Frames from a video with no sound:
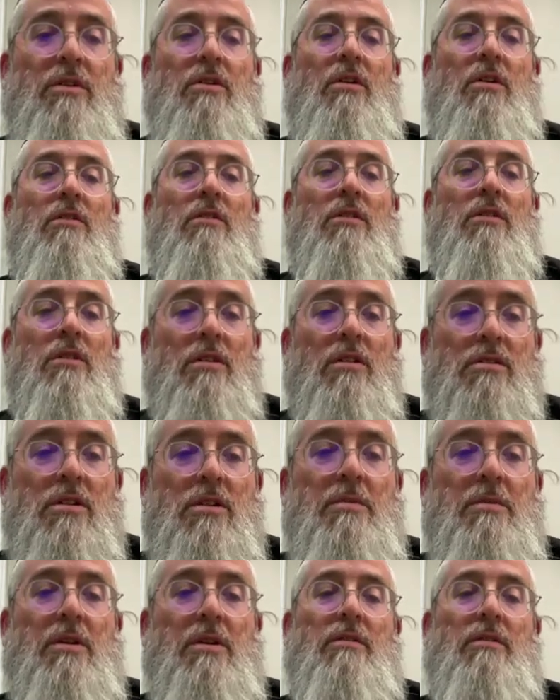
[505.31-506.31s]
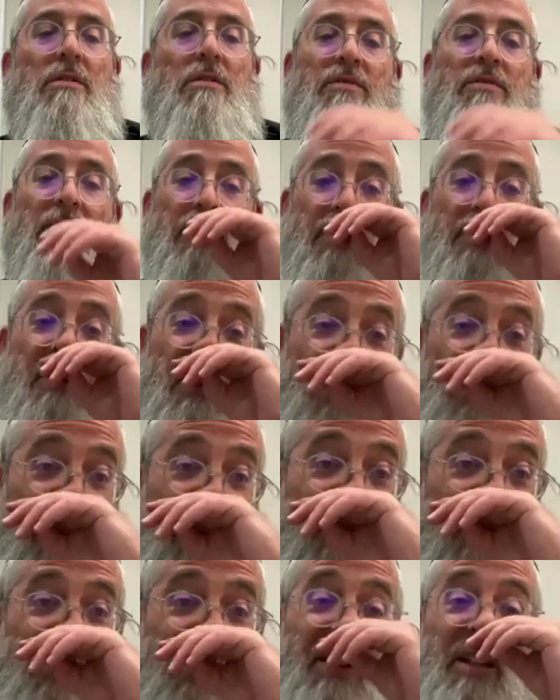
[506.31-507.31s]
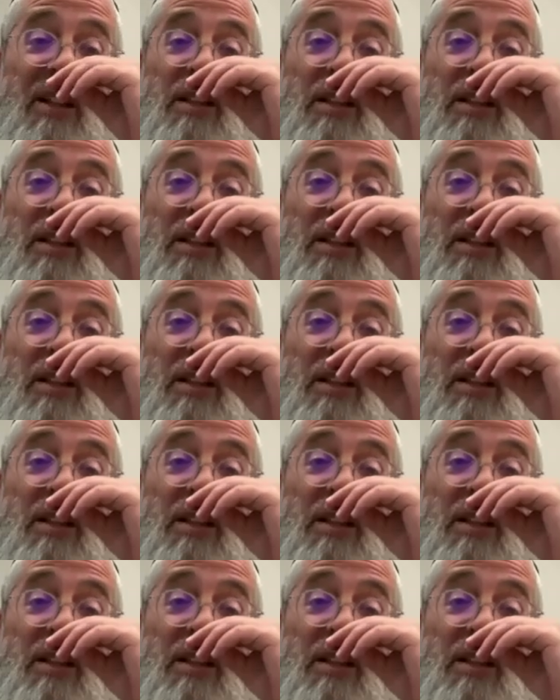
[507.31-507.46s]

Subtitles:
v'karvli nosik, but a fingernail